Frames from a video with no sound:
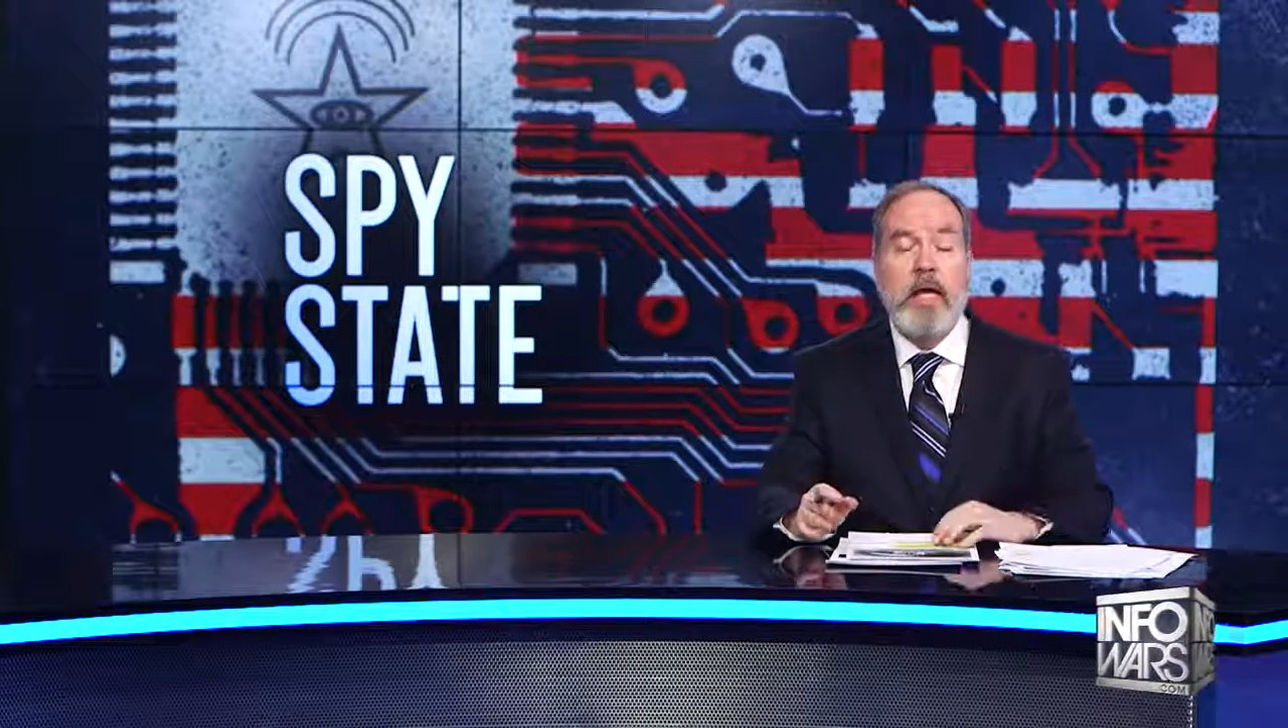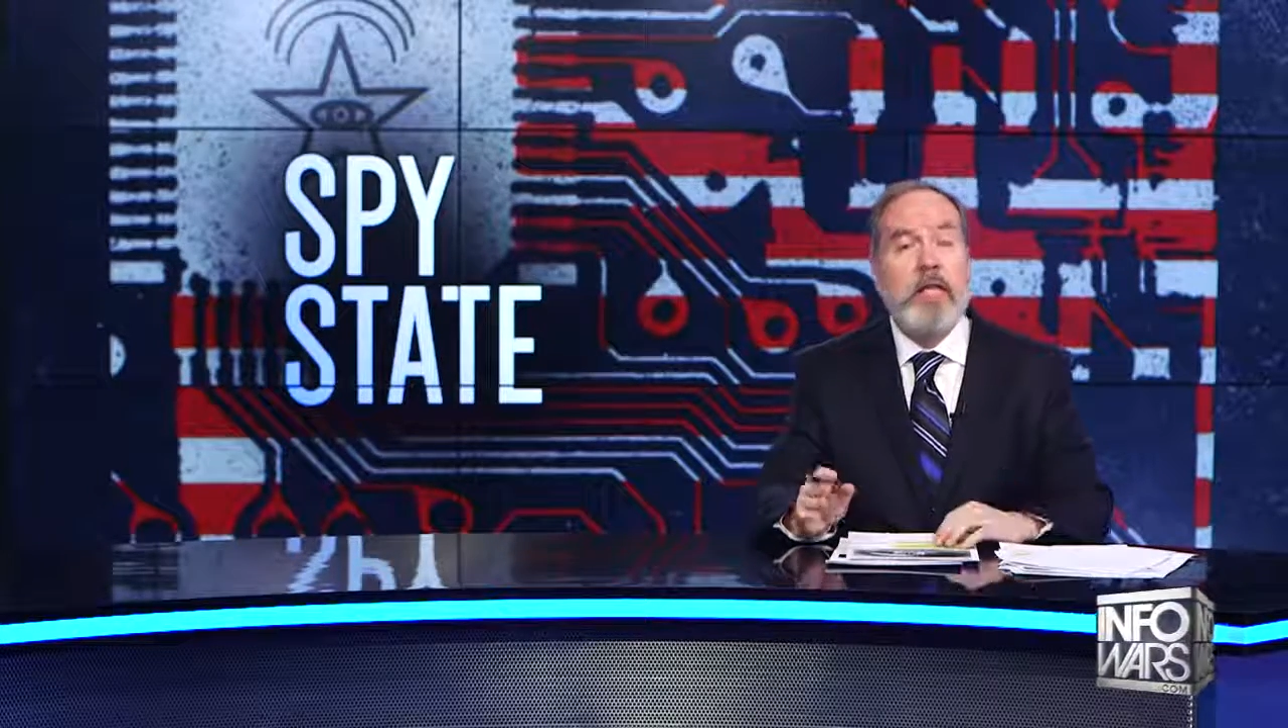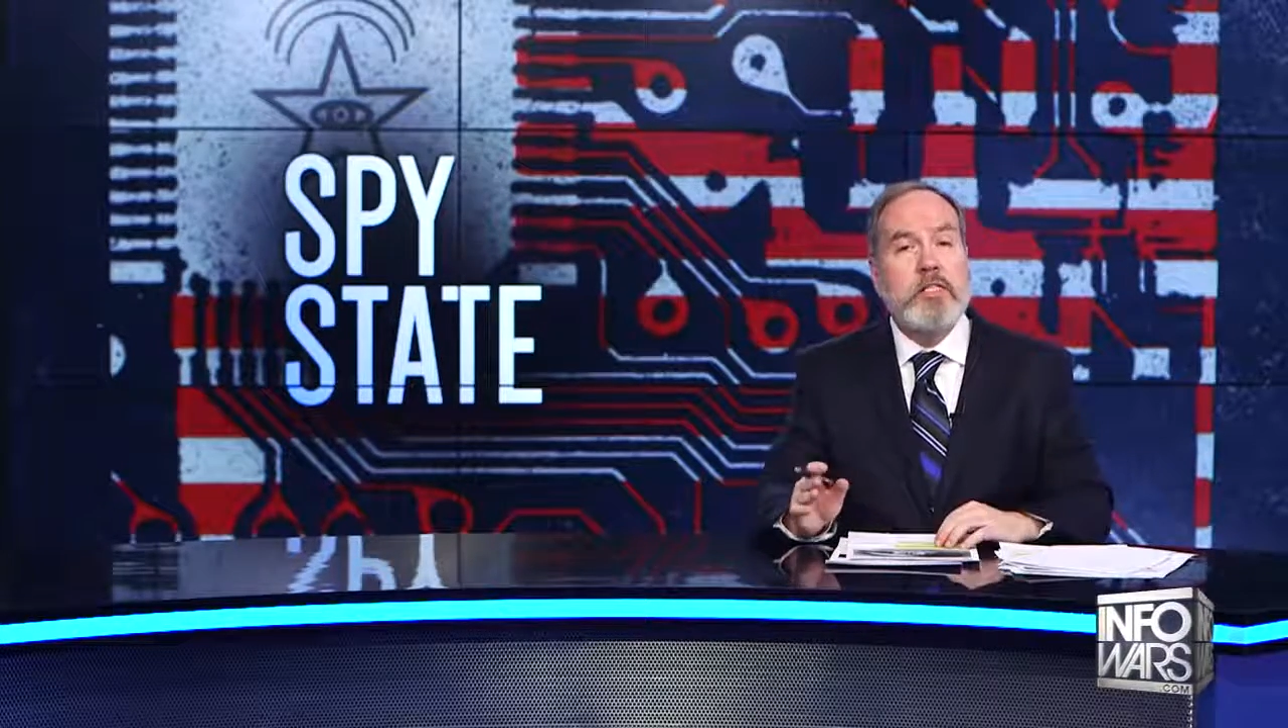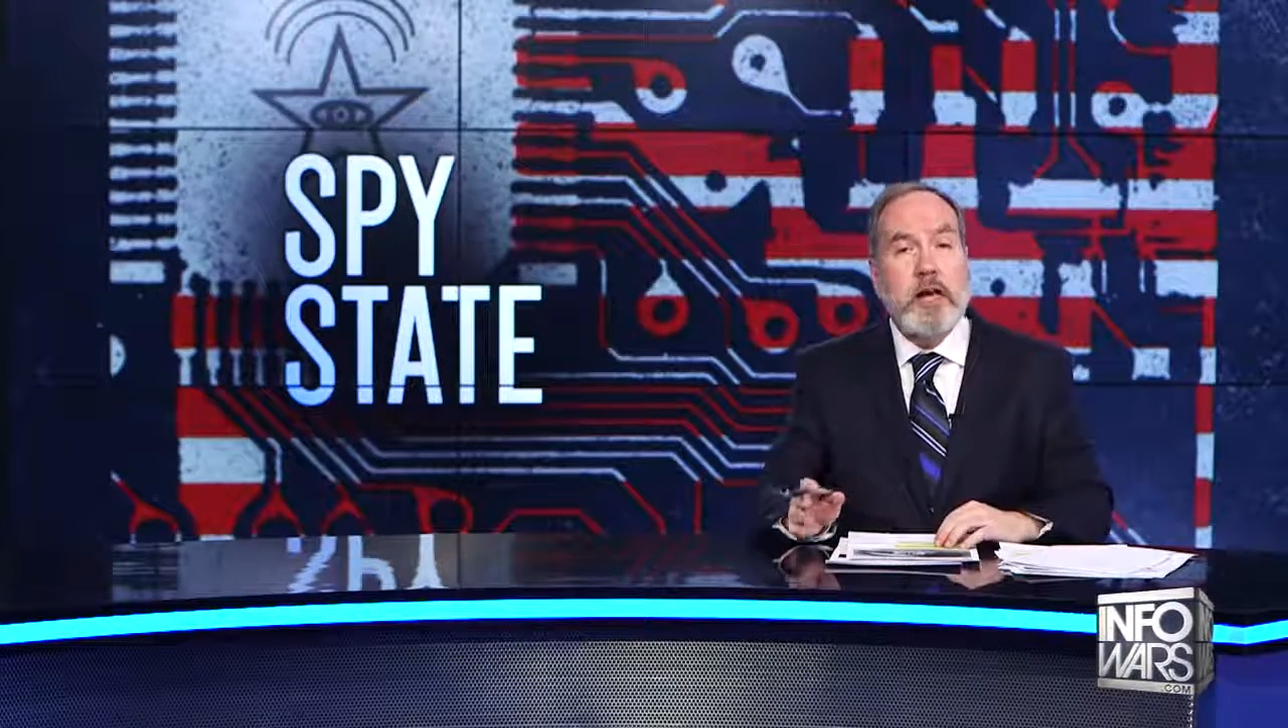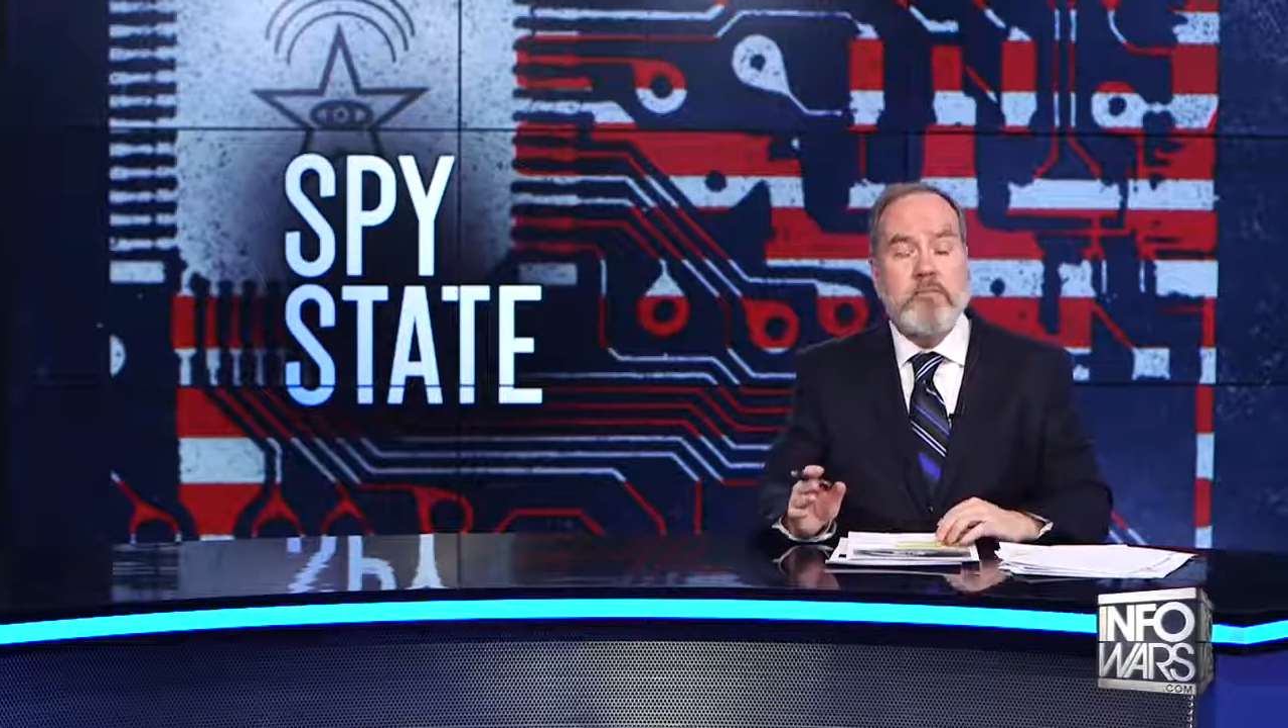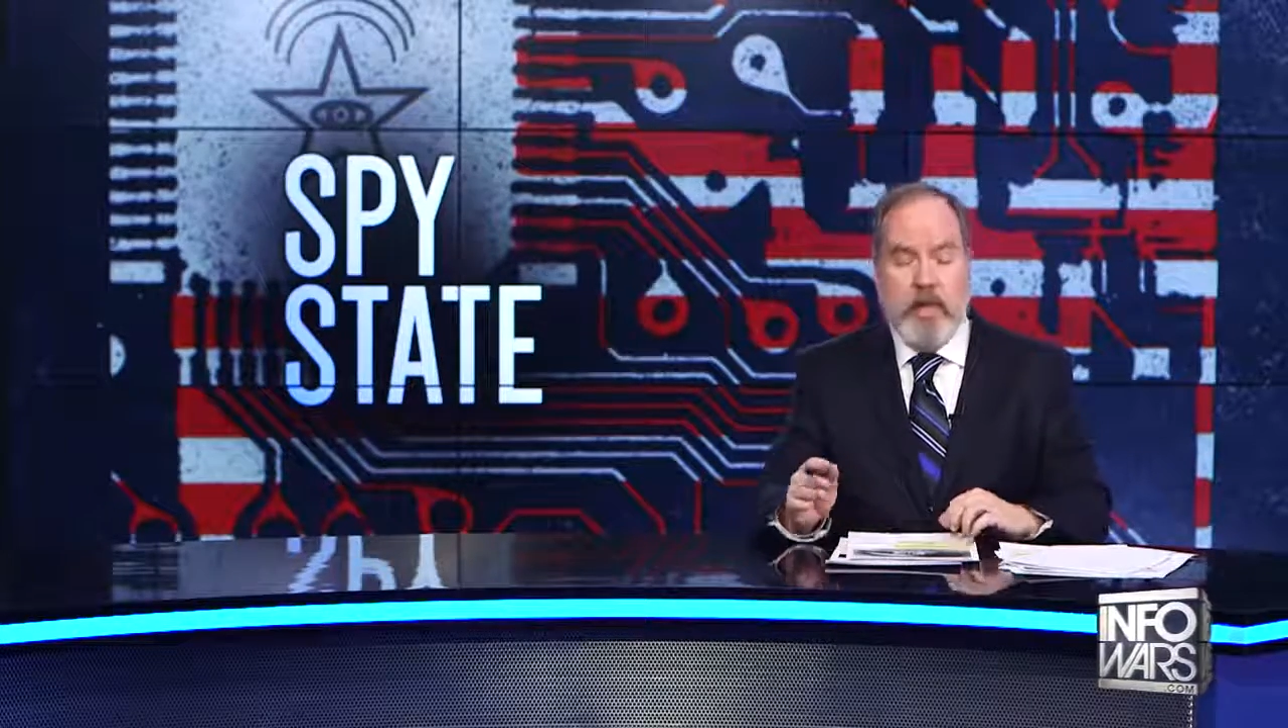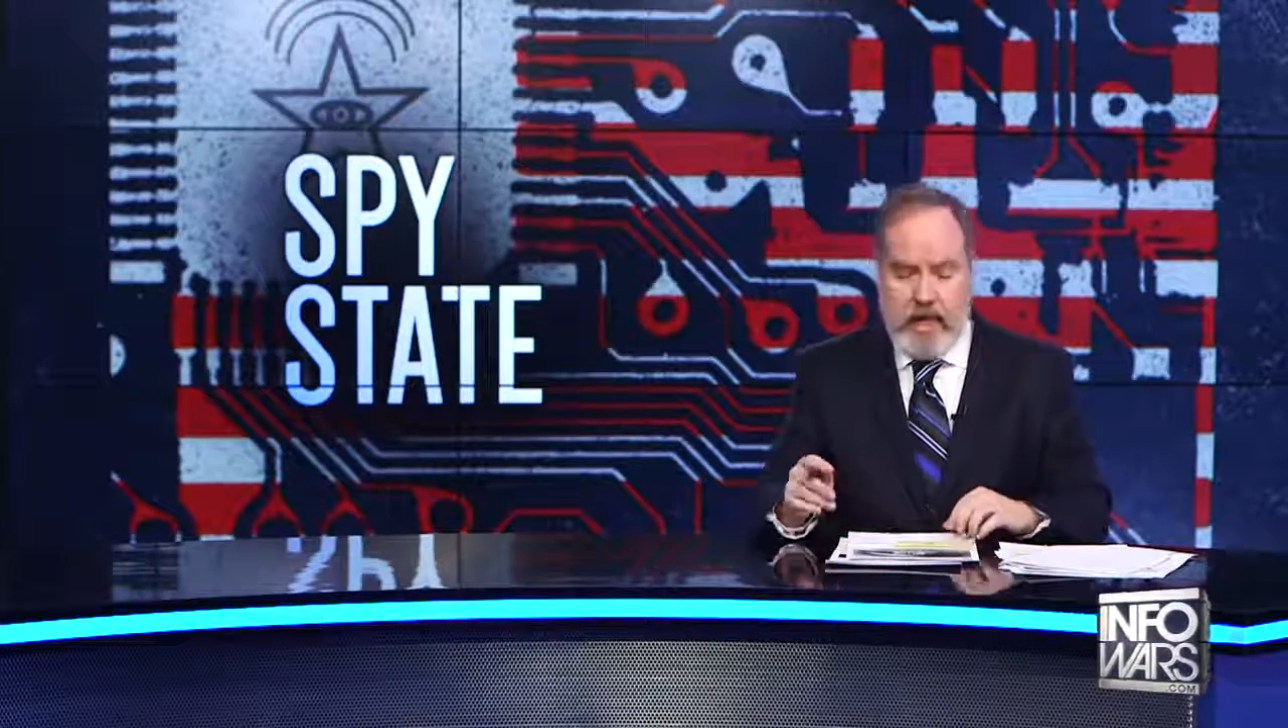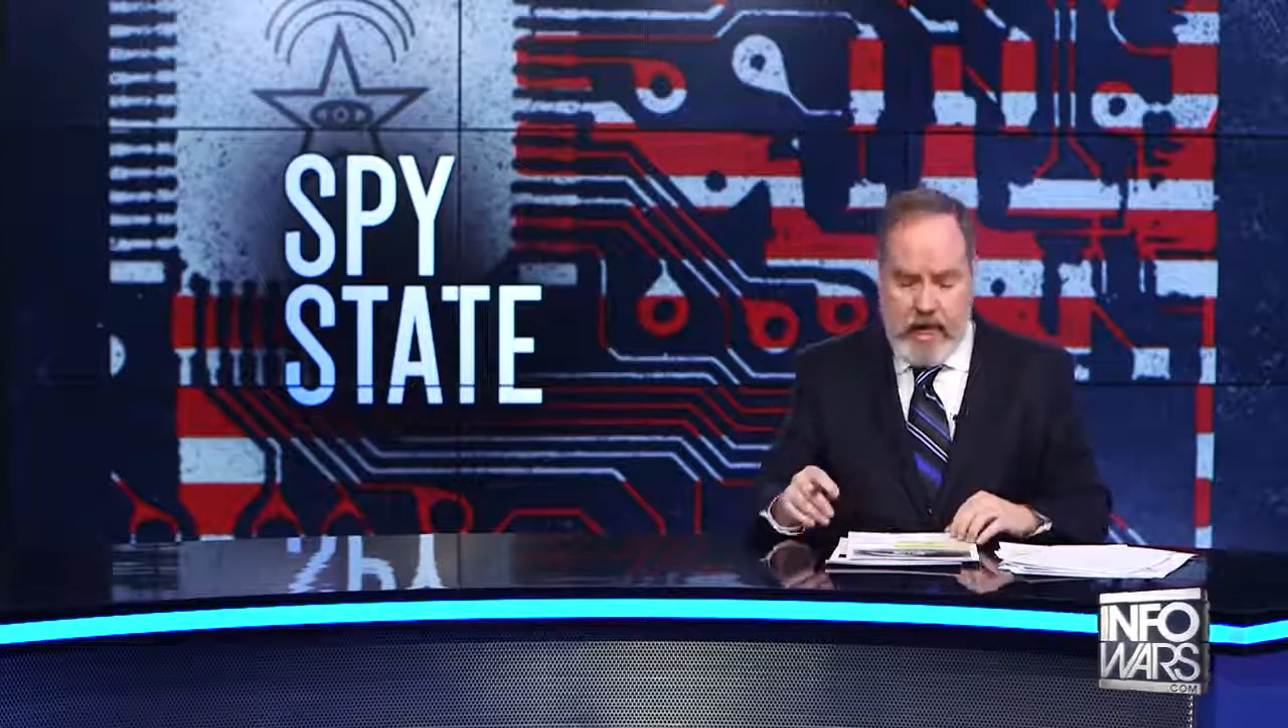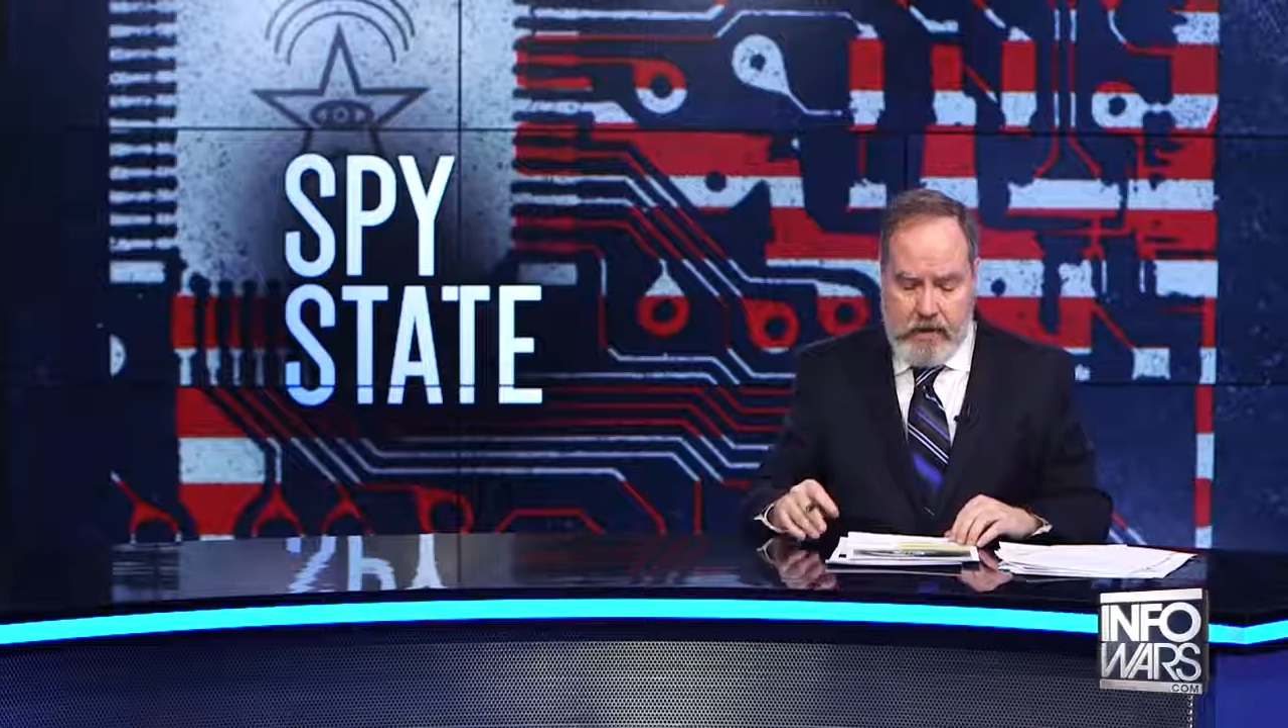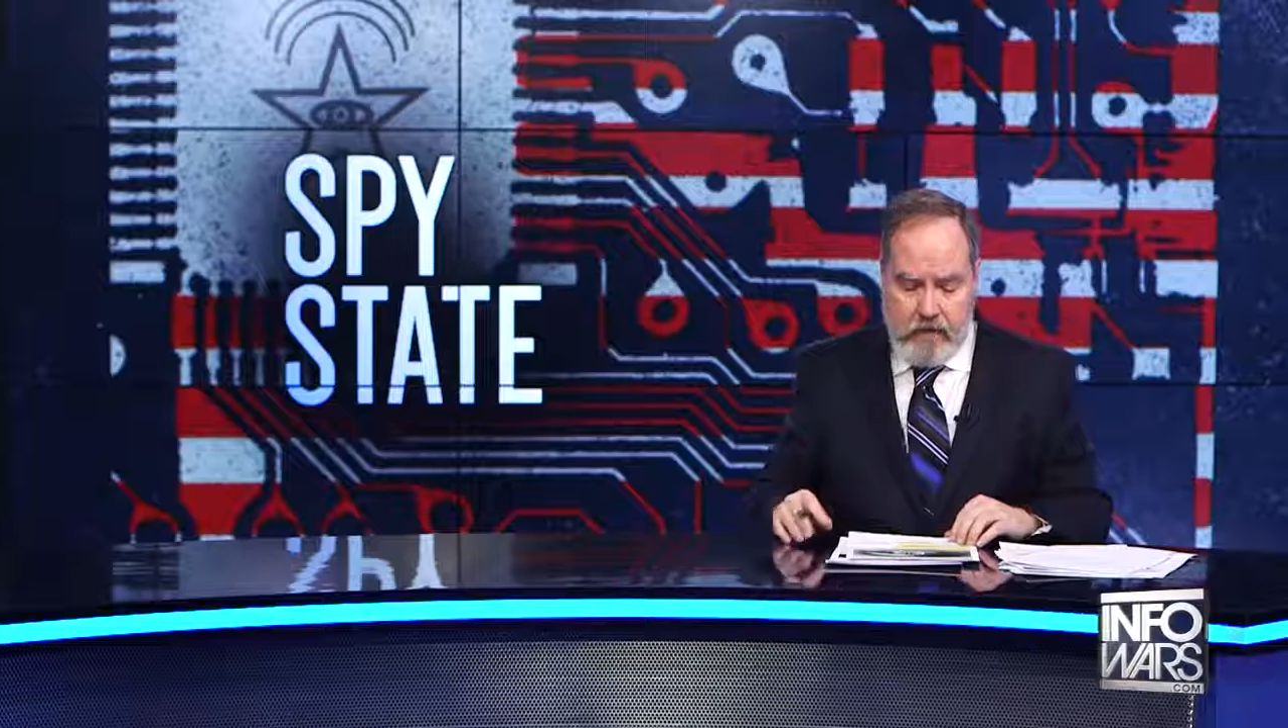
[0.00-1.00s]
except the
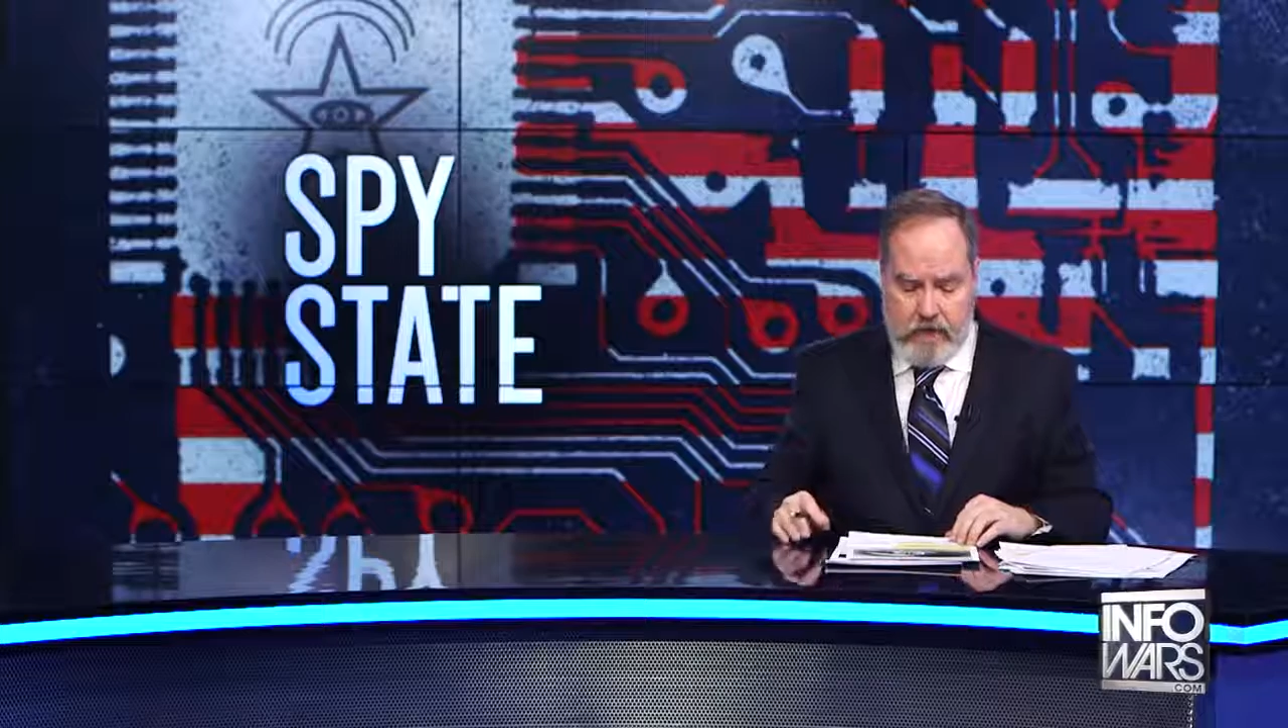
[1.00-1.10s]
name